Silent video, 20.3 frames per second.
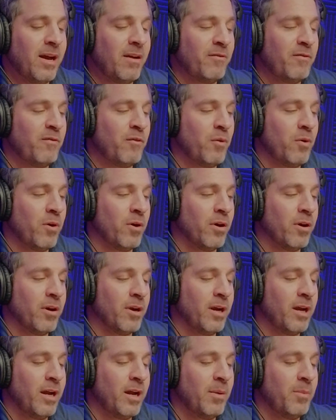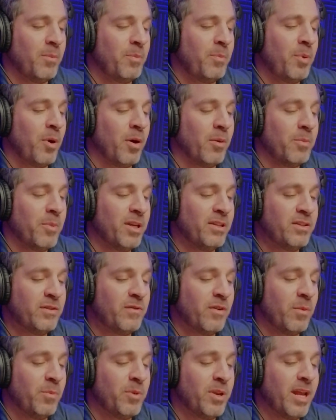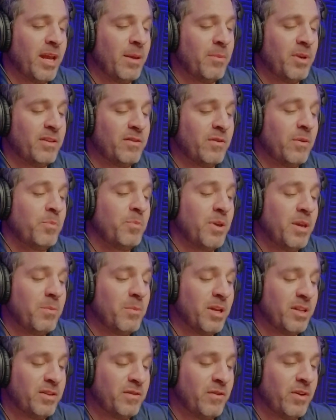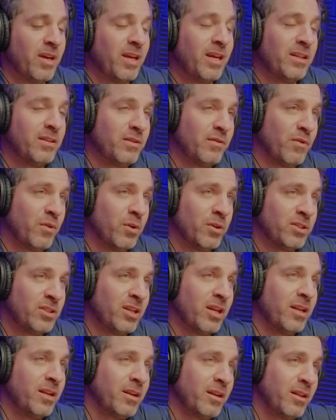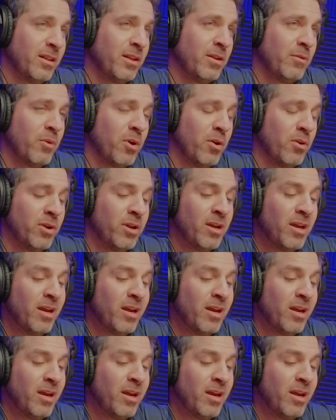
for bar mitzvah, b'nai mitzvah, B-Mitzvah in divorce land. And Leeron